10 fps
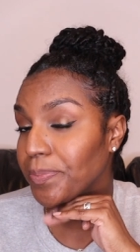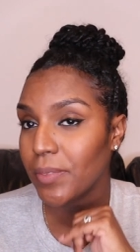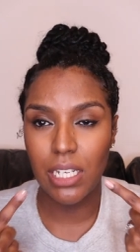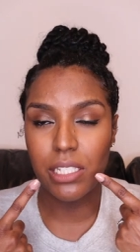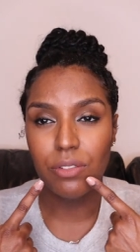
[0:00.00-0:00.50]

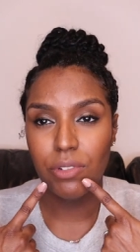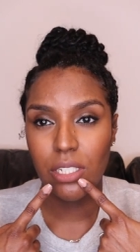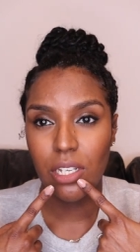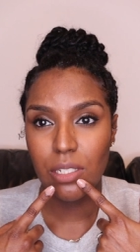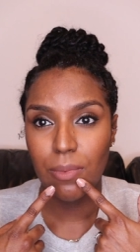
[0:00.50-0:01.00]
I just
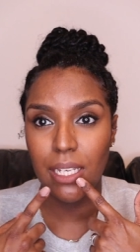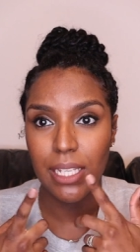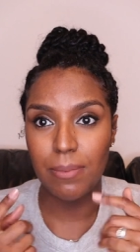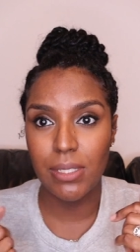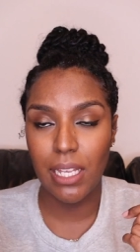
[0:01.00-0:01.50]
retouched my
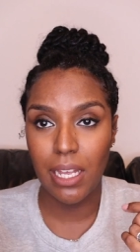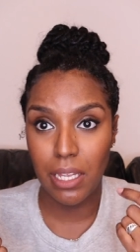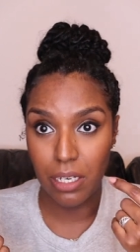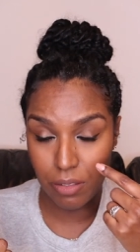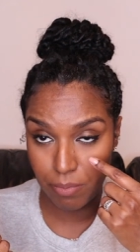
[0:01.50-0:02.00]
lips
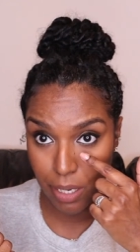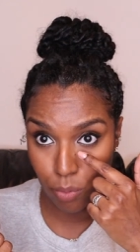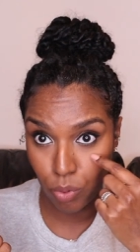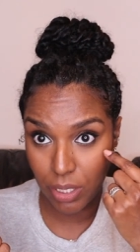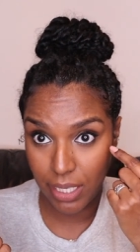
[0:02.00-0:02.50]
and my
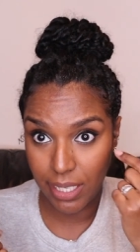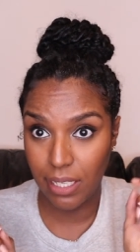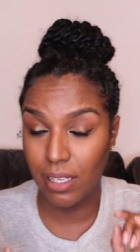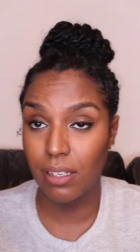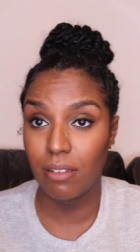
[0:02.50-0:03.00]

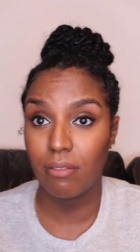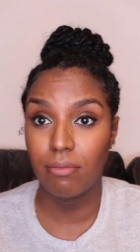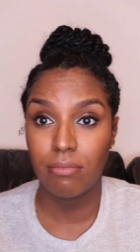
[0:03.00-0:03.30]
waterline, and